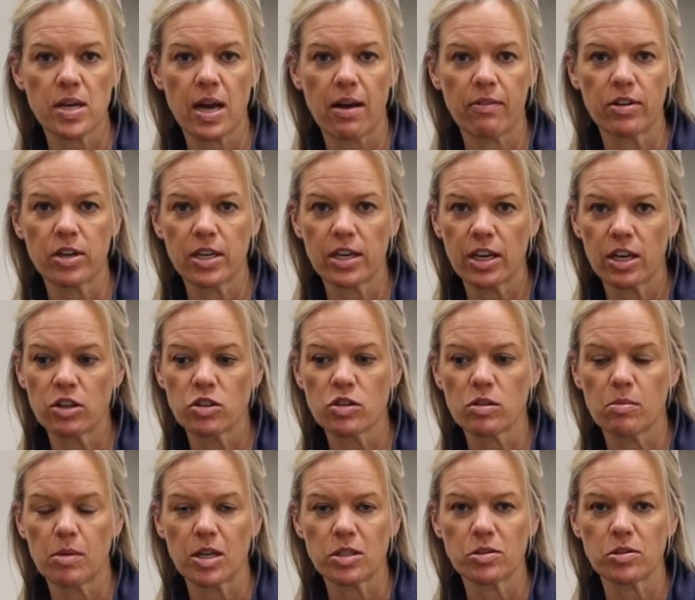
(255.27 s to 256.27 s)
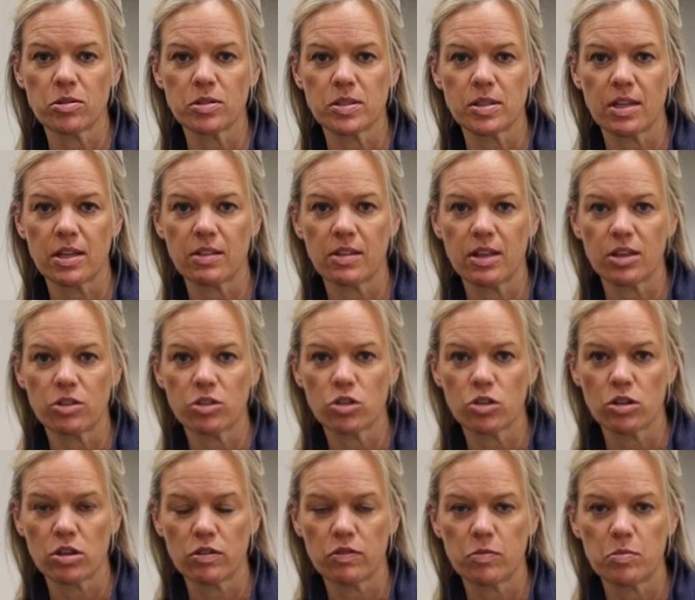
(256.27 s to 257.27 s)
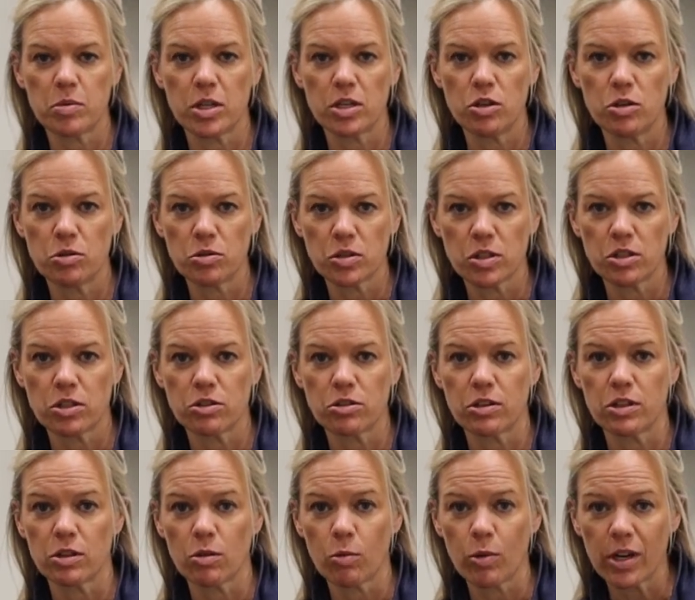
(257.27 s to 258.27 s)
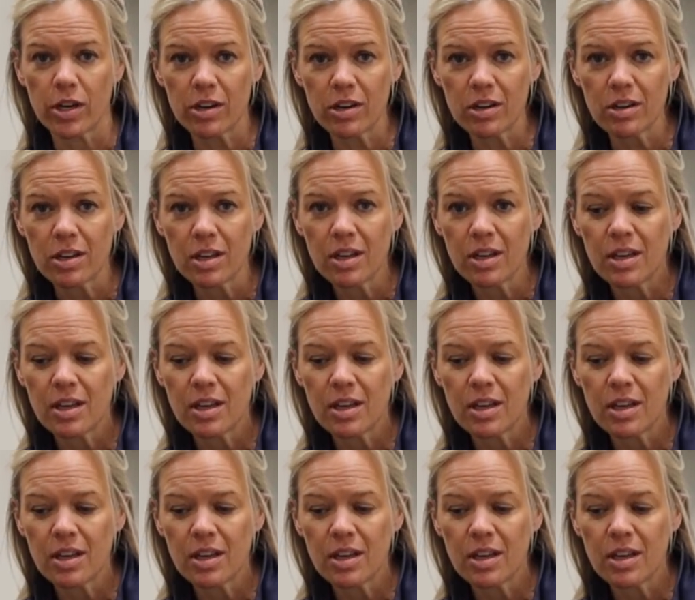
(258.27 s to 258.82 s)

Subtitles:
haven't engaged the muscles that they should have been using during the winter.